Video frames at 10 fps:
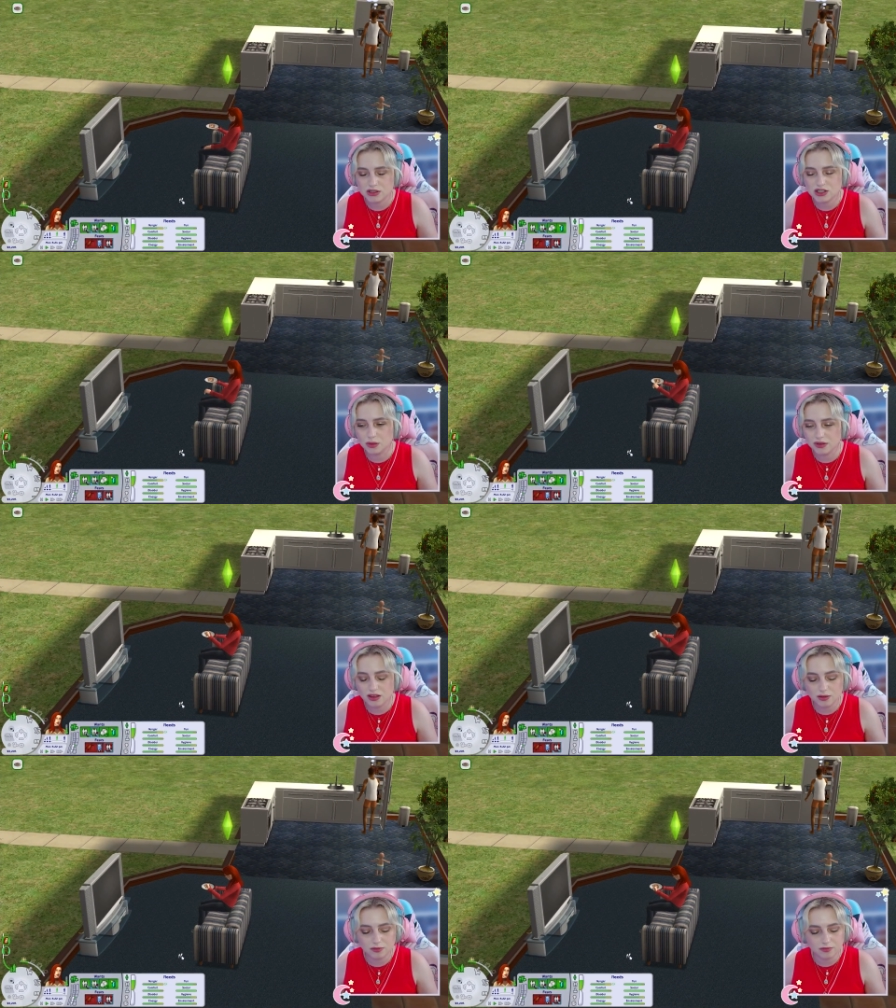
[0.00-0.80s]
Some of
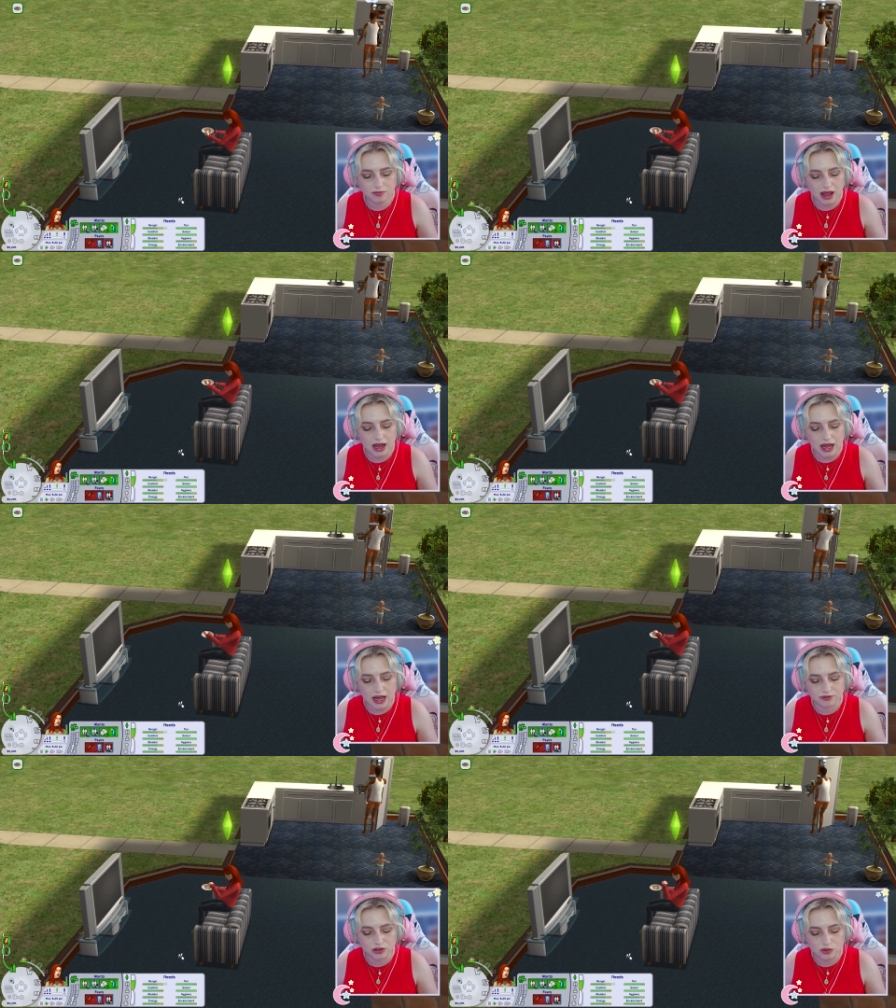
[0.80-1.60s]
them
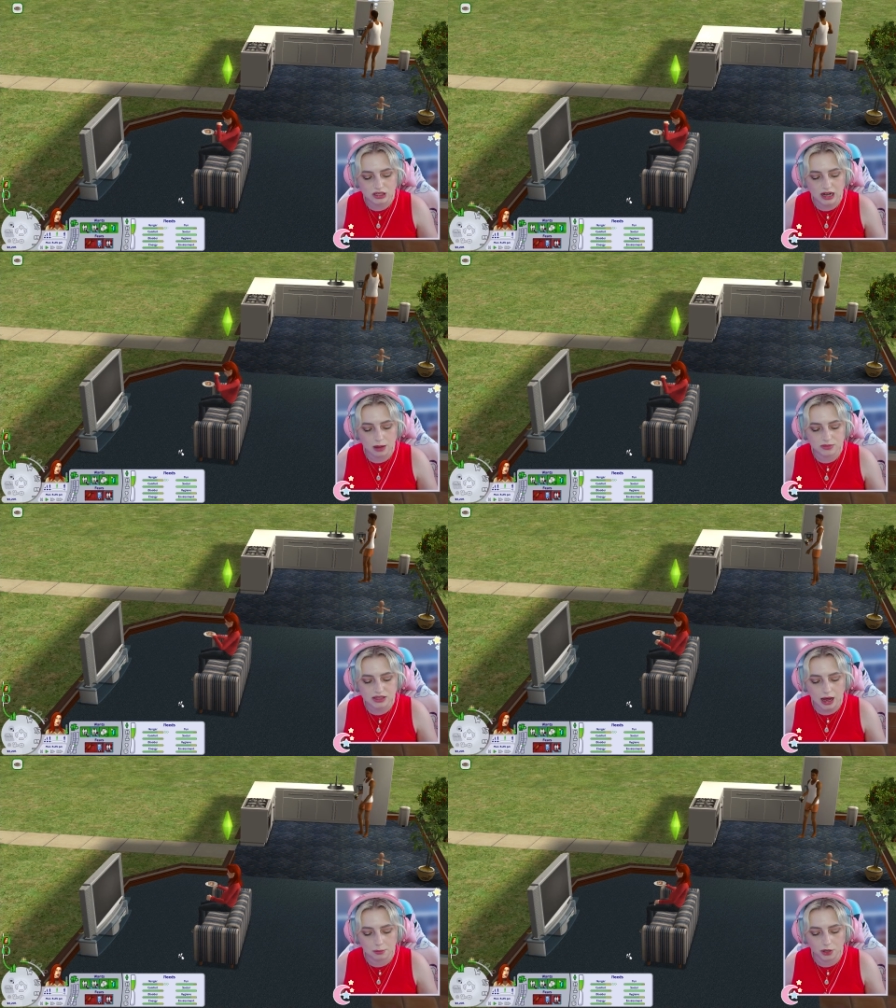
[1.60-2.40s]
have usernames
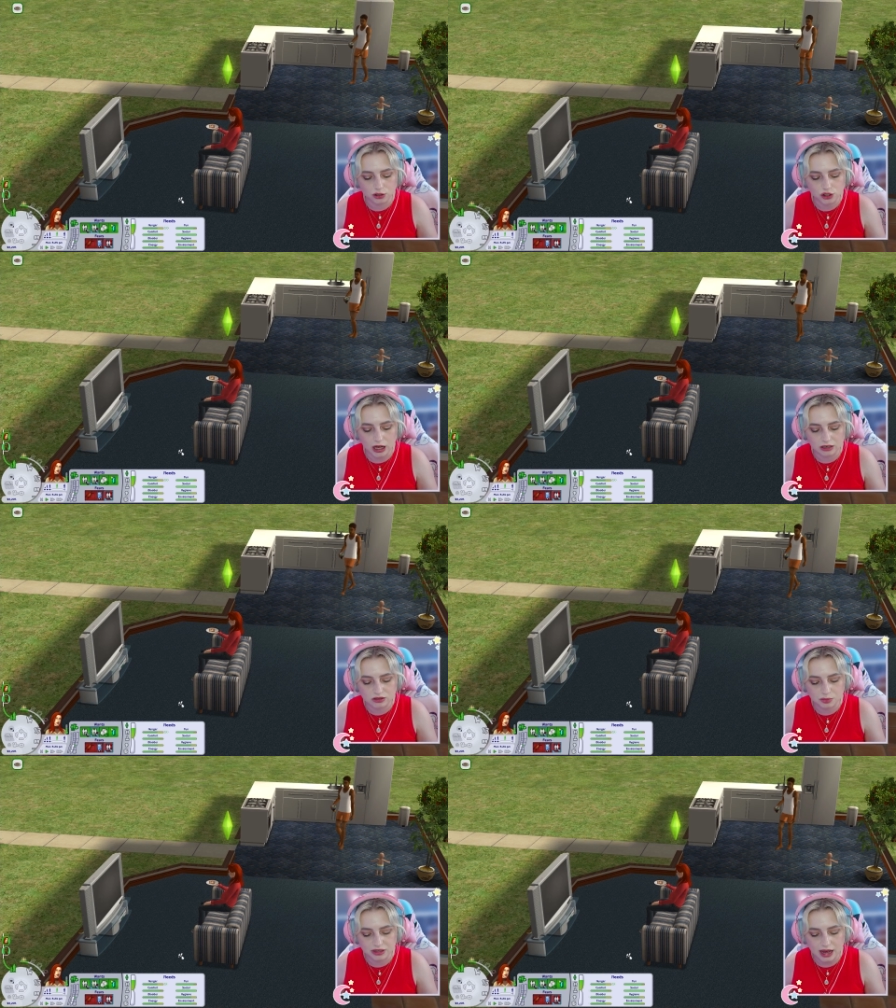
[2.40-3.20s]
that I'm not sure how
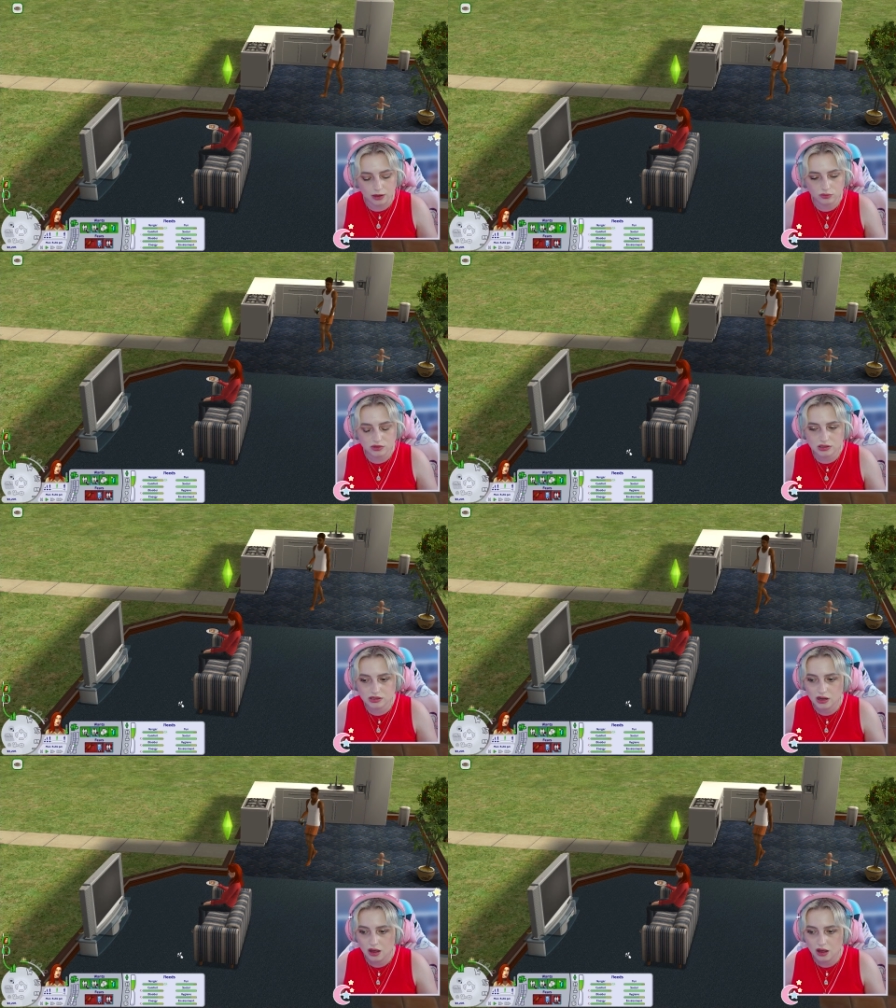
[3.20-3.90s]
to pronounce.